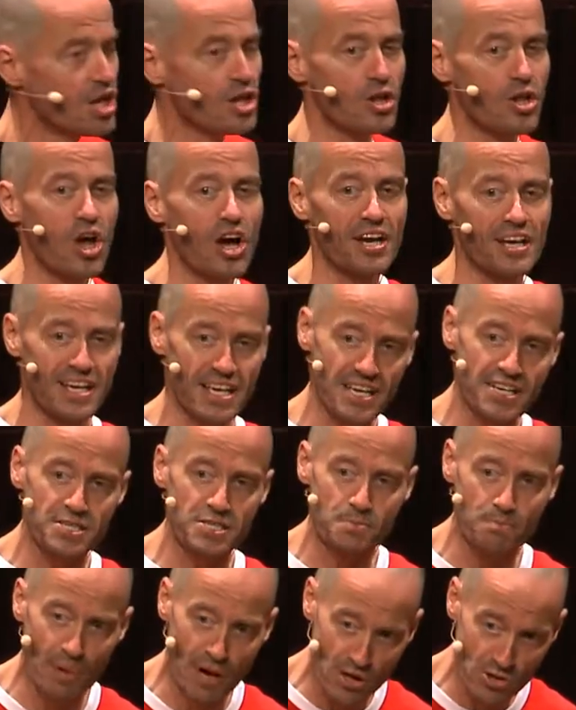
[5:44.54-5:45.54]
like Higgs
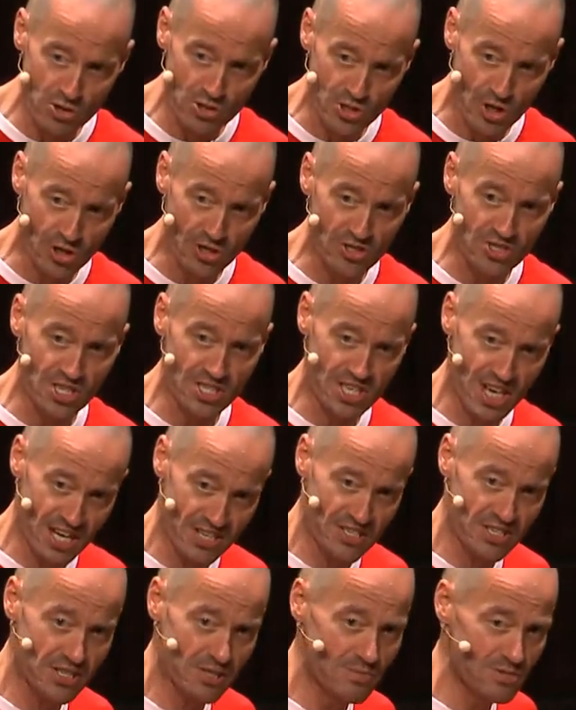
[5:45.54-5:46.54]
bosons
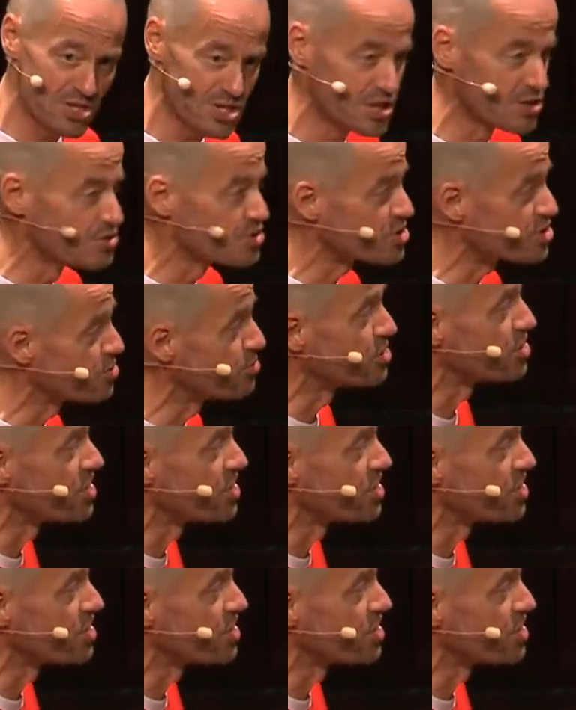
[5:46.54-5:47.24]
attaching themselves to an